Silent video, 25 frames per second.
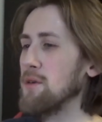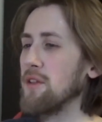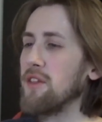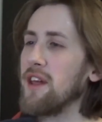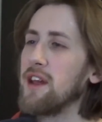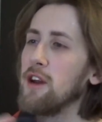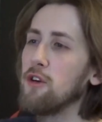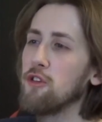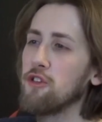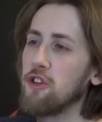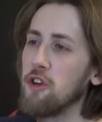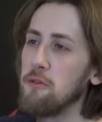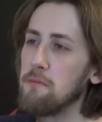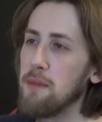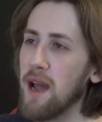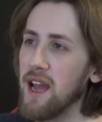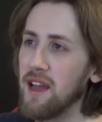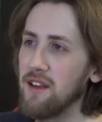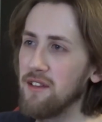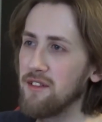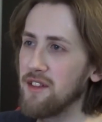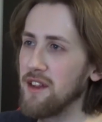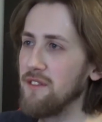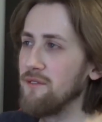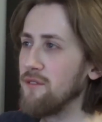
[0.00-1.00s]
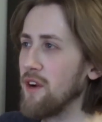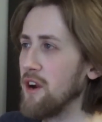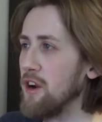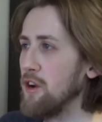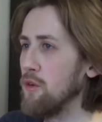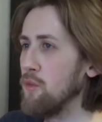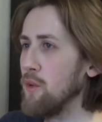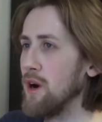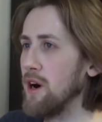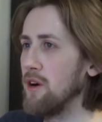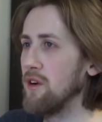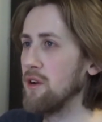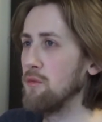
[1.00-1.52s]
But they also paced it
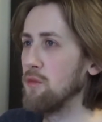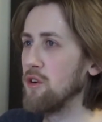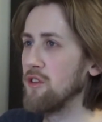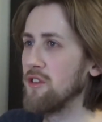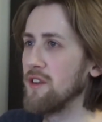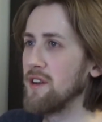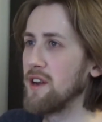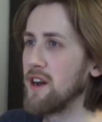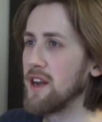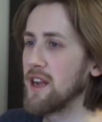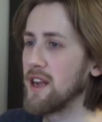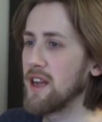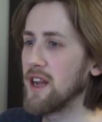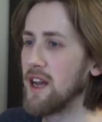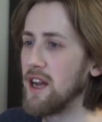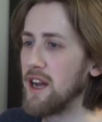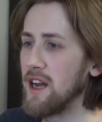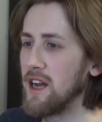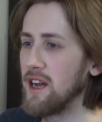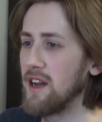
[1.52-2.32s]
very well. It wasn't like